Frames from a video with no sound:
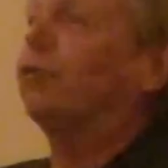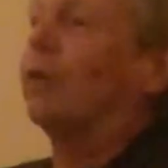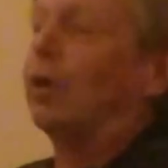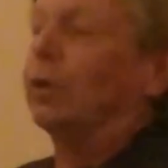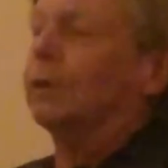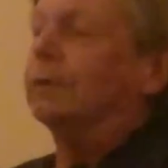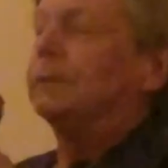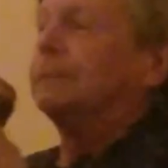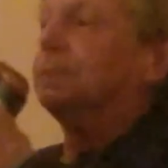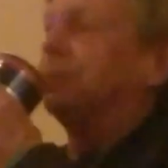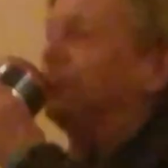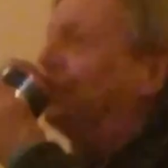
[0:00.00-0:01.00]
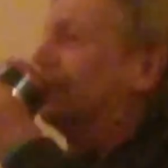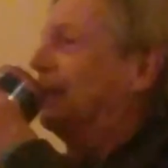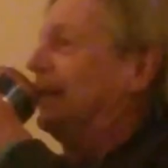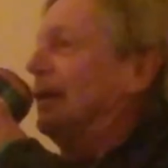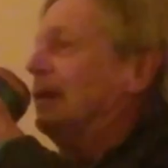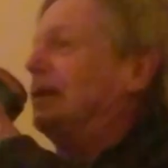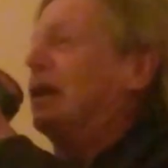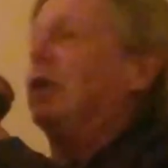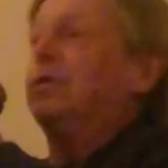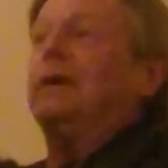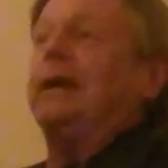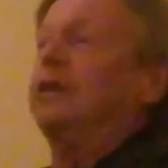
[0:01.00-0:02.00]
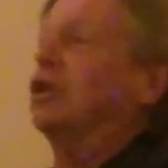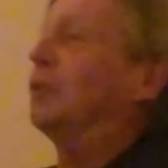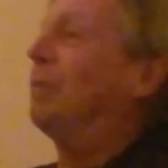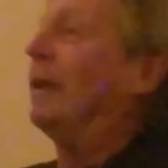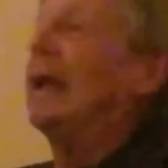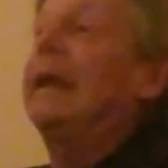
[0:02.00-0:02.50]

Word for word: phone you know, it could be